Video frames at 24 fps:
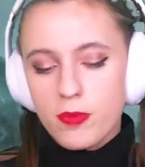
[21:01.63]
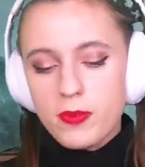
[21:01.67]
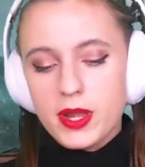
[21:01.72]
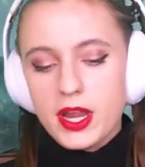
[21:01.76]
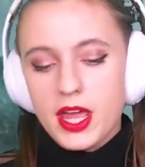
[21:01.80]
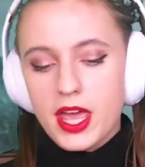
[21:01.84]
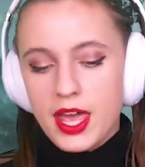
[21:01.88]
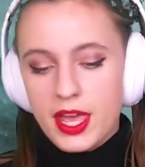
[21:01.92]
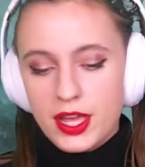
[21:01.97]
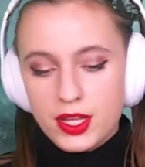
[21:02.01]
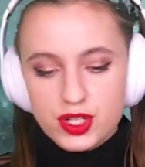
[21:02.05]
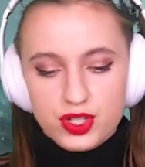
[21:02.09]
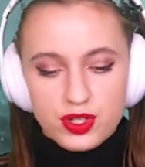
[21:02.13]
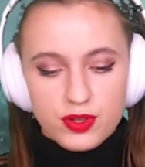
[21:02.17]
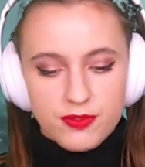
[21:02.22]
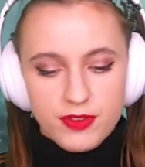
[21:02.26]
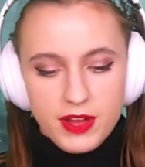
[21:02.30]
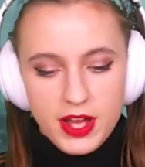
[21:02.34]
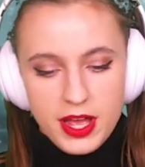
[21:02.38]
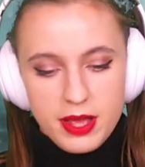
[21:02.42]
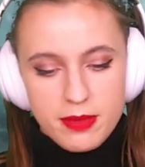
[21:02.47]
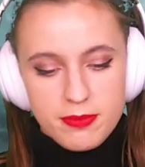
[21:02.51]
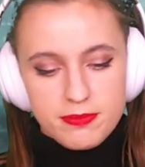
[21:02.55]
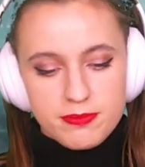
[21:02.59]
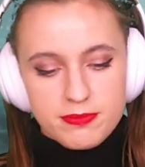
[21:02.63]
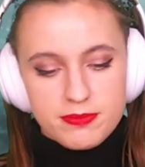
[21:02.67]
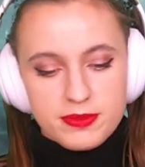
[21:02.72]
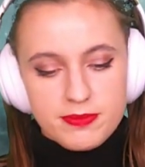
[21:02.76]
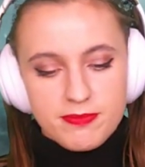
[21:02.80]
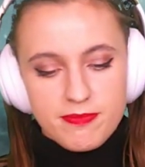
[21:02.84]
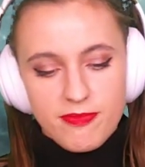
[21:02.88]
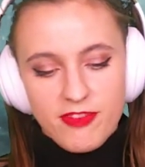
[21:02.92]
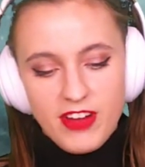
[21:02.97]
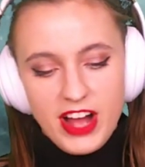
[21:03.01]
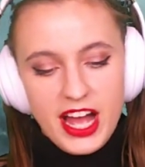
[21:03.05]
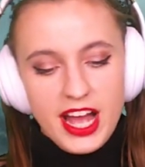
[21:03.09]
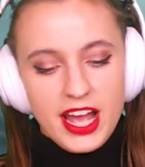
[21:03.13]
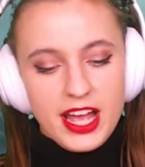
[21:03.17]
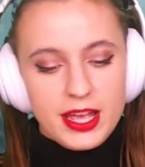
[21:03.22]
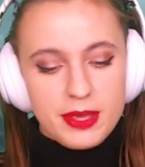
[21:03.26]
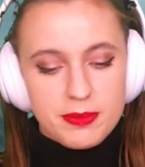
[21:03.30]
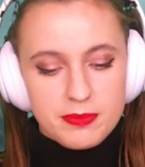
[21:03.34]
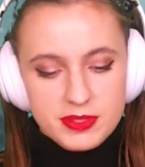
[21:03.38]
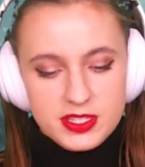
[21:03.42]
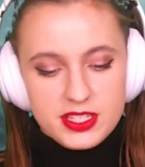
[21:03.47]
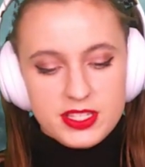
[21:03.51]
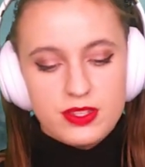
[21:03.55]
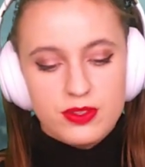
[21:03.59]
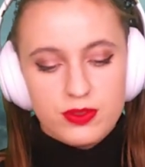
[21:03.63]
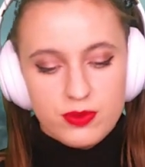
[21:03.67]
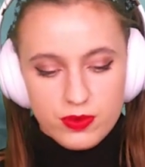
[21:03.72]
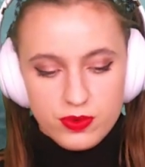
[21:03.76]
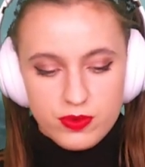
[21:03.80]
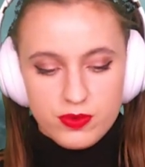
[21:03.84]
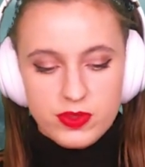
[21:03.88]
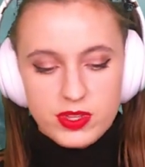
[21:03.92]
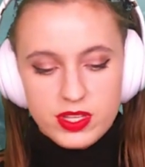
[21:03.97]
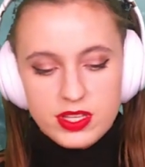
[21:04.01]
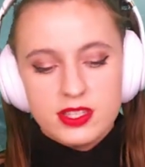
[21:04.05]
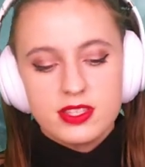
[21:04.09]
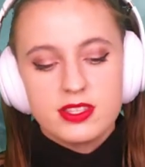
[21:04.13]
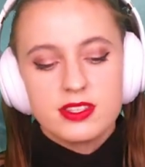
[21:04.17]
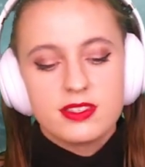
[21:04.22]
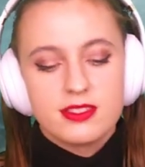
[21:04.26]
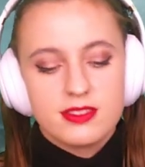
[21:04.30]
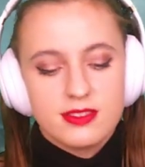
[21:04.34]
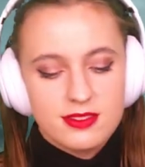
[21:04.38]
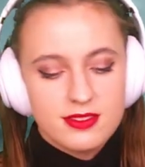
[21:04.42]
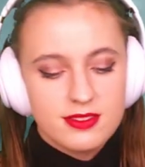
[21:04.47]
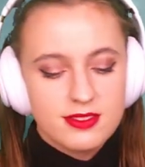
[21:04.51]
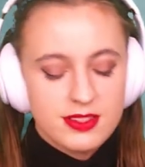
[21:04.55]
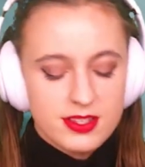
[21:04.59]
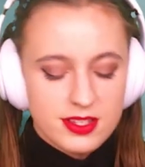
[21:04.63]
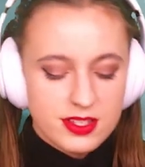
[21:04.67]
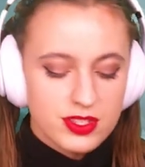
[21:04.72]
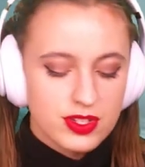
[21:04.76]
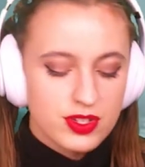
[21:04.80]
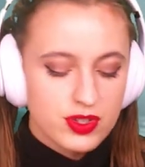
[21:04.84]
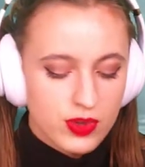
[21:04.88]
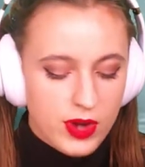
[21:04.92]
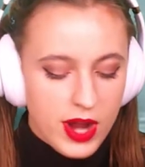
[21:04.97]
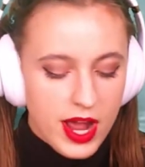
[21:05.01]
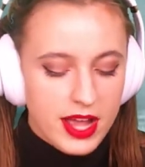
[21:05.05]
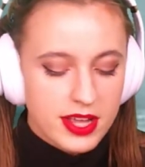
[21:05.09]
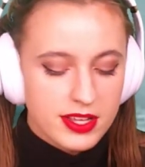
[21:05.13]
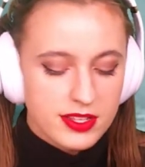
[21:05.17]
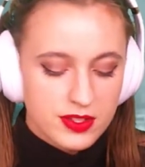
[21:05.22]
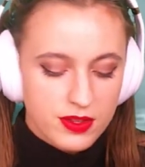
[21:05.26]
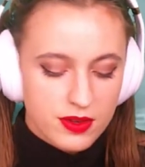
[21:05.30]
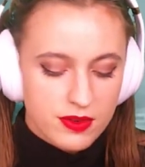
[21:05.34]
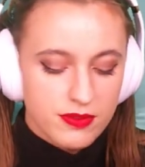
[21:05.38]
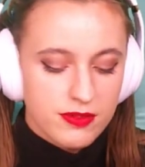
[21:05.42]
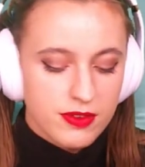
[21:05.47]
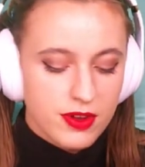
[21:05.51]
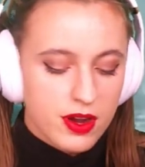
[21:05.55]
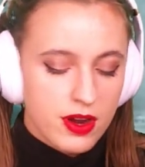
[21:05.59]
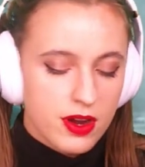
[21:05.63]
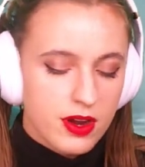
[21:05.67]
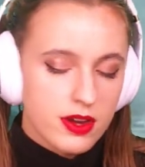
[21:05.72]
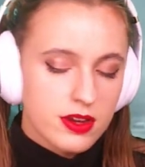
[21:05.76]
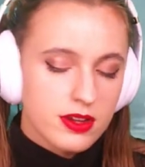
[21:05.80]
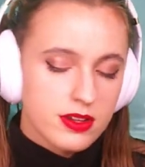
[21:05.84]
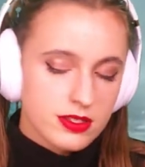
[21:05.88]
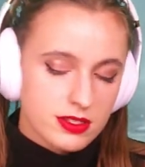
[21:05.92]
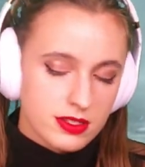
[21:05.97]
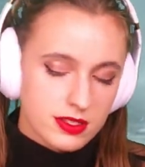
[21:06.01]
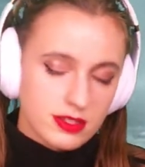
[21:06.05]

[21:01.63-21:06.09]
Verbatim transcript: of an Angel vibes through this track so far.